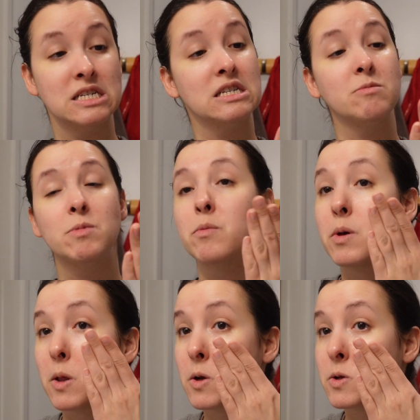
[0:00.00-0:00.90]
that might
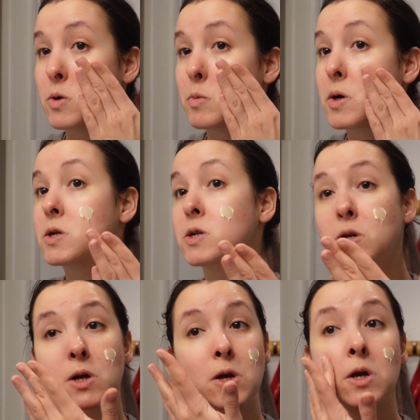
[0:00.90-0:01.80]
be a little too
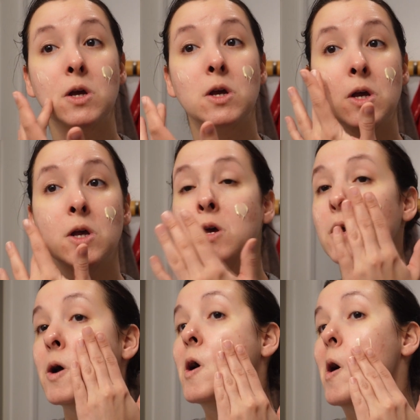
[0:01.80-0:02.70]
much.
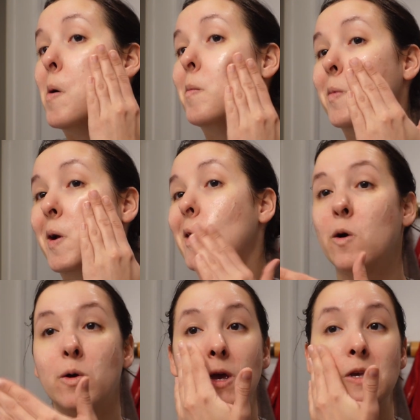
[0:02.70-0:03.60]
You gotta
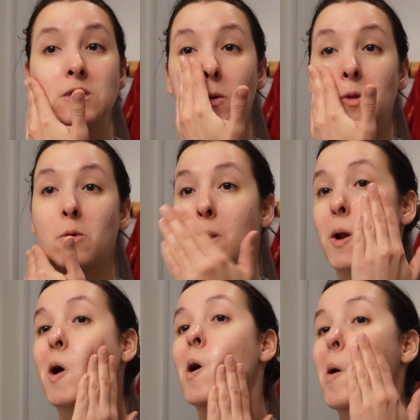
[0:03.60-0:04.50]
go easy with the
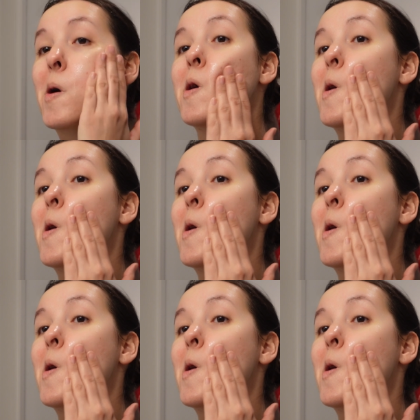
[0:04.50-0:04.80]
retinol.